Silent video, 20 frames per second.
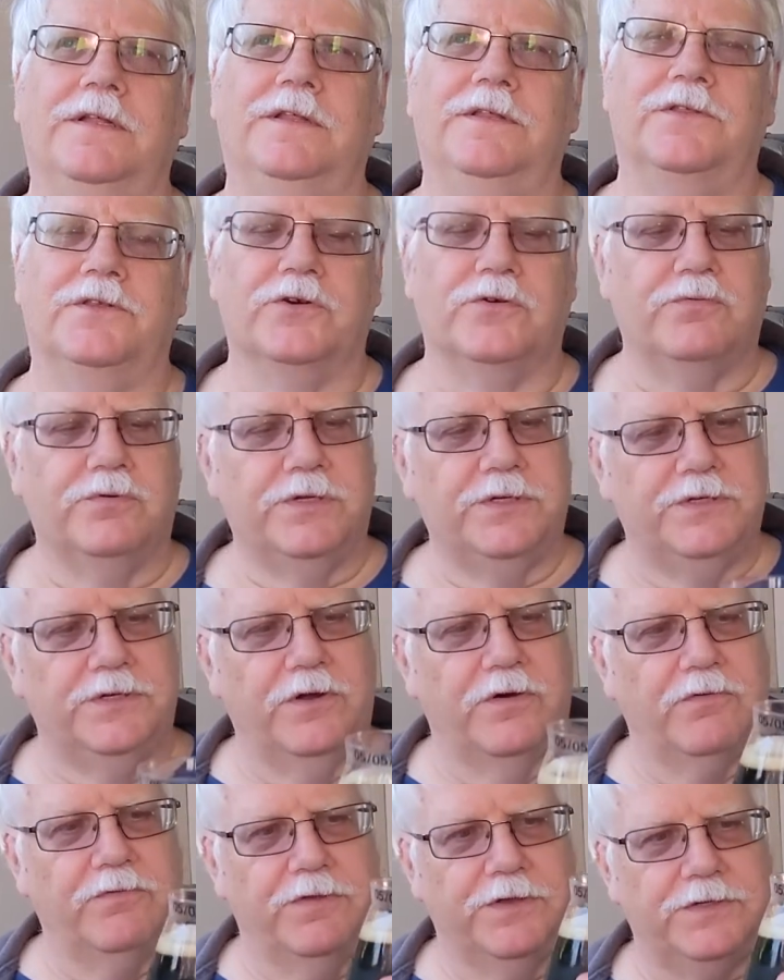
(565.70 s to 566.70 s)

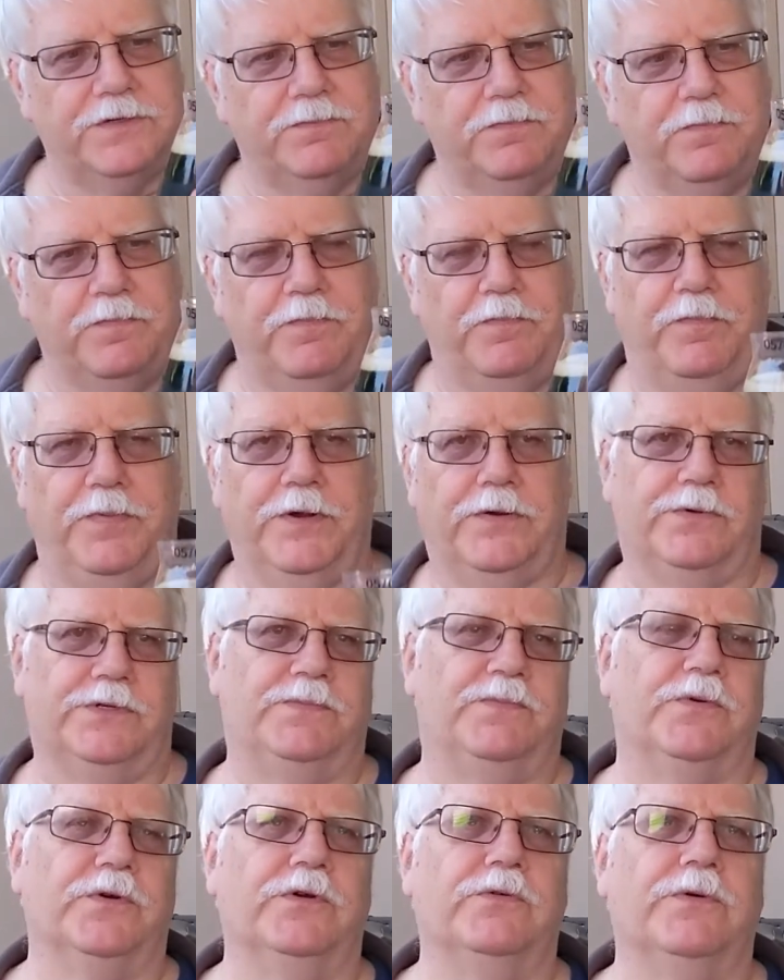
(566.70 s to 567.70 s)
this beer
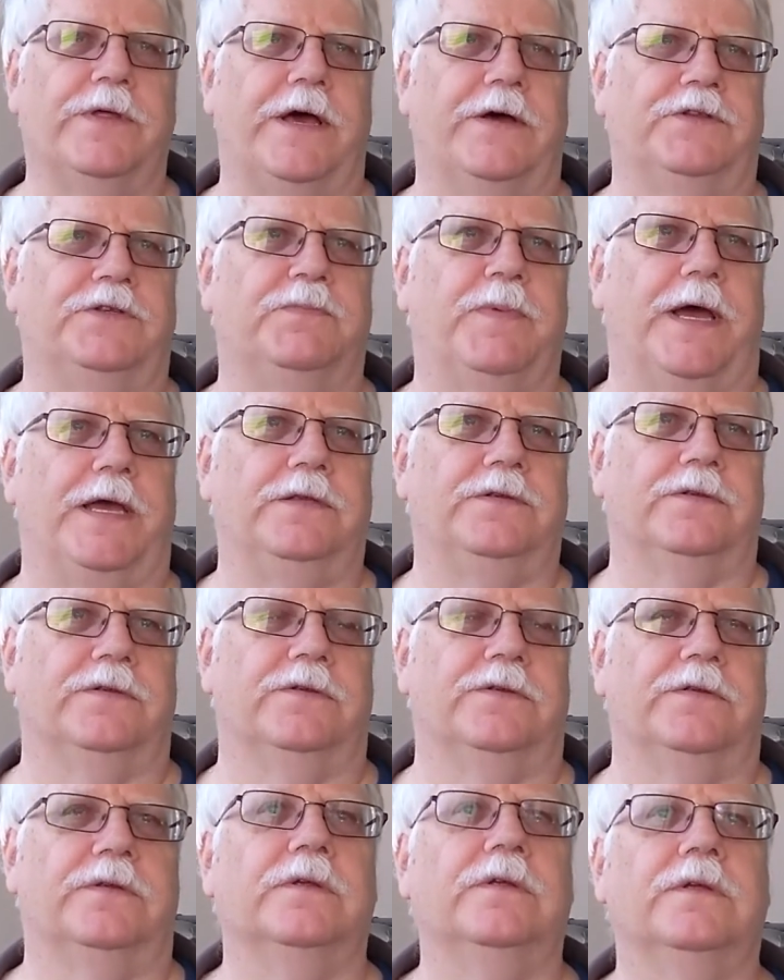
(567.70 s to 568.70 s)
was brewed without
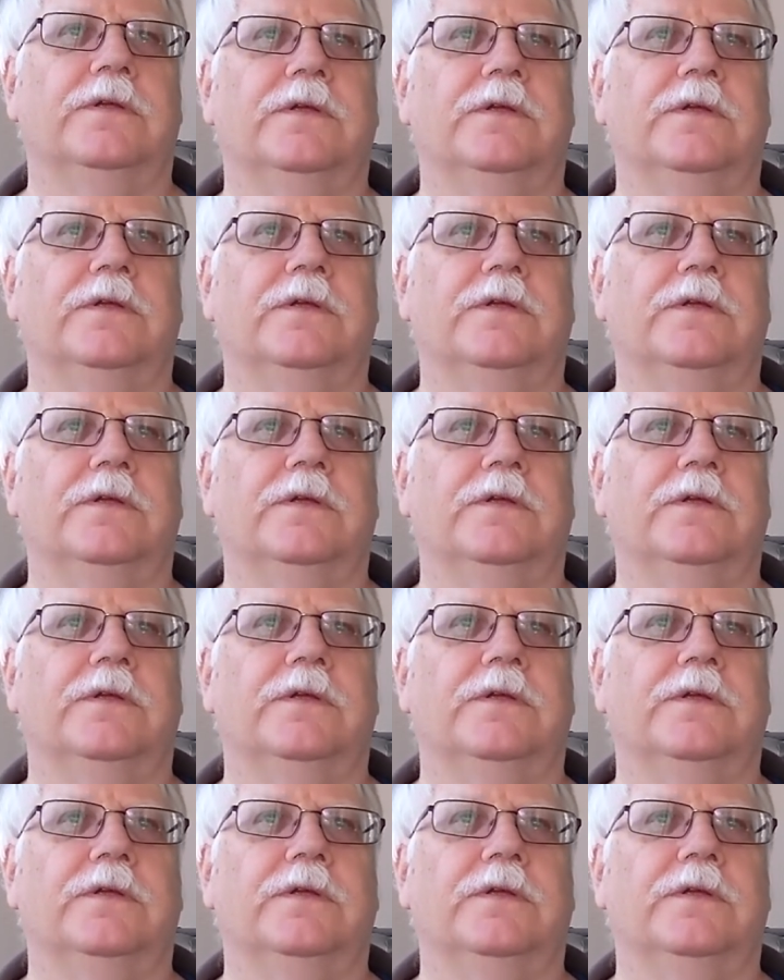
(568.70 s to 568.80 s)
spices.